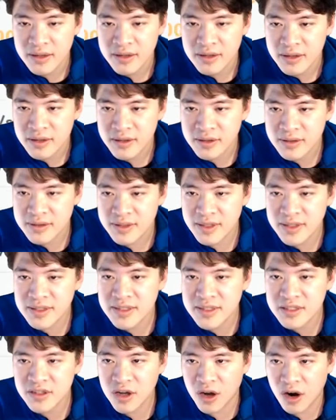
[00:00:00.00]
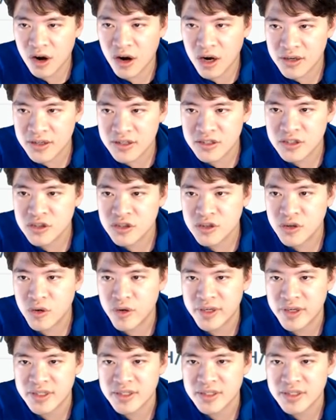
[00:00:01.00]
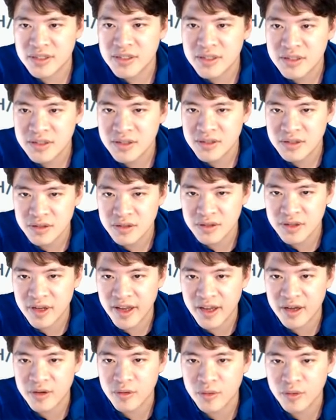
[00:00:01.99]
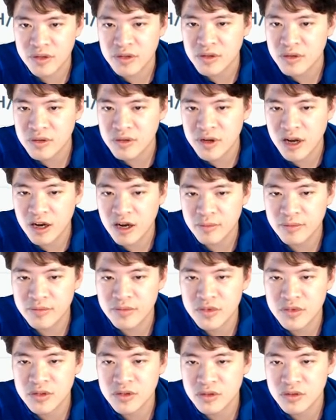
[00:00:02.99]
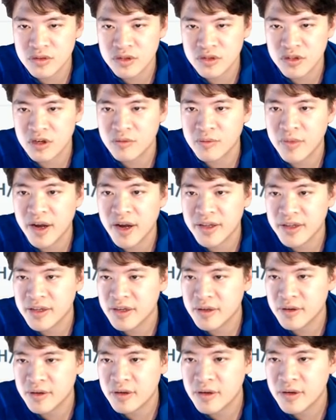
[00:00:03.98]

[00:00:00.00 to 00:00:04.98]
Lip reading: This is the hardest choice you get when you come to start mining